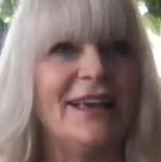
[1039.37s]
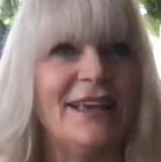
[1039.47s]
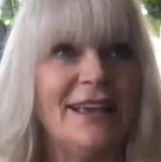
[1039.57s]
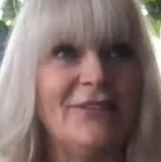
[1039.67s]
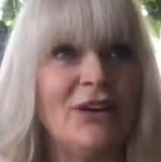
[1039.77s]

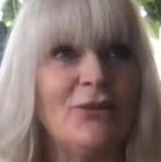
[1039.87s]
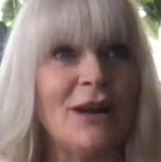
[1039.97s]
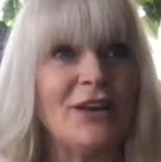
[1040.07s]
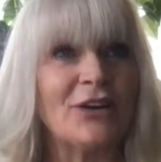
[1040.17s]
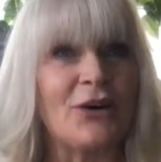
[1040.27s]
even
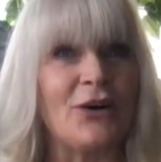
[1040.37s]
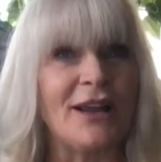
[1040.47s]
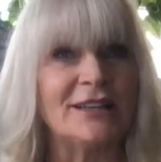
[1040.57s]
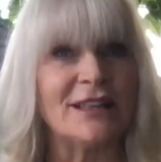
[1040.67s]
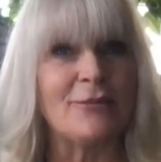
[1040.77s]
when you're
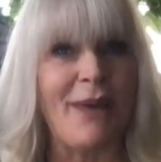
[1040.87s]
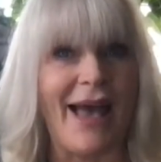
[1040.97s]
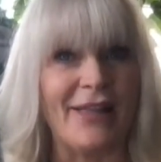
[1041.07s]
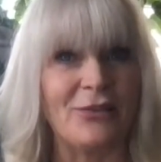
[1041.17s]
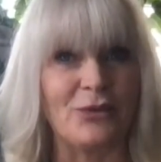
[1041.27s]
going to the
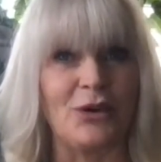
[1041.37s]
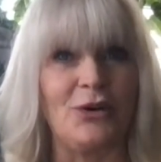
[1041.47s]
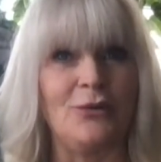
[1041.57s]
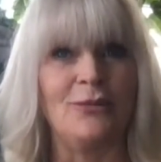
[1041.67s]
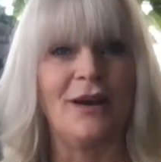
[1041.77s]

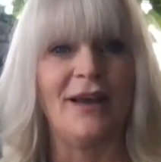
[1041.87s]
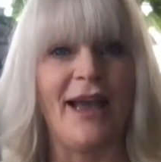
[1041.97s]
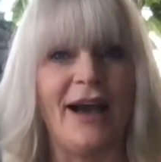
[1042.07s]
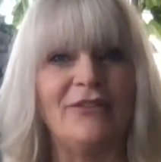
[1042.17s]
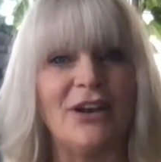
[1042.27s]
bathroom
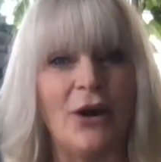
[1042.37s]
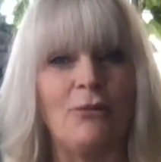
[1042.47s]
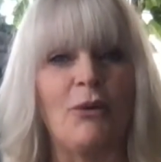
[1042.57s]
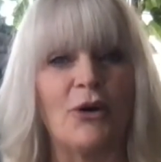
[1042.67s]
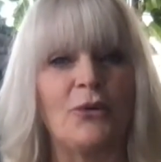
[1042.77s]
have a
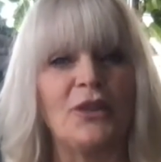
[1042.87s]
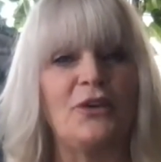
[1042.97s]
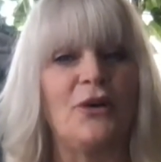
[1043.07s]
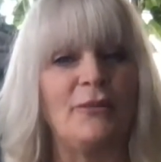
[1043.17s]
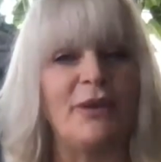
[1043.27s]
notebook with
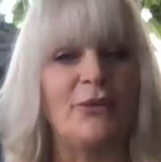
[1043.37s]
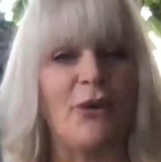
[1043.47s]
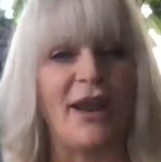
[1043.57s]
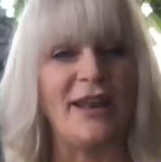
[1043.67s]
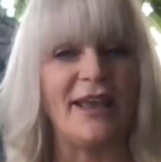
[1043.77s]
you and be
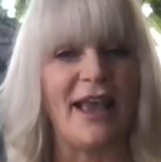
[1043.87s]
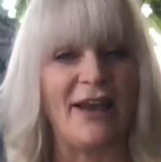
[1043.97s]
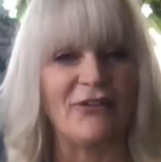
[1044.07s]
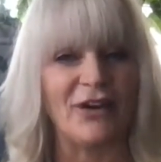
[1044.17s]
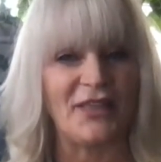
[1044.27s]
writing
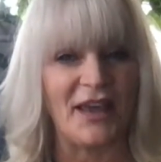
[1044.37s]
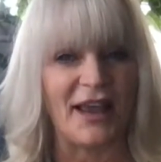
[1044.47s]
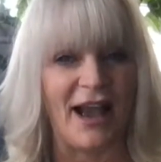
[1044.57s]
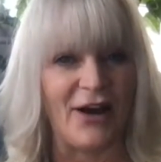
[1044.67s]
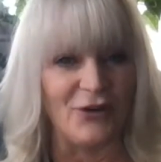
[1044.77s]
everything
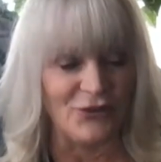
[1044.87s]
yeah. out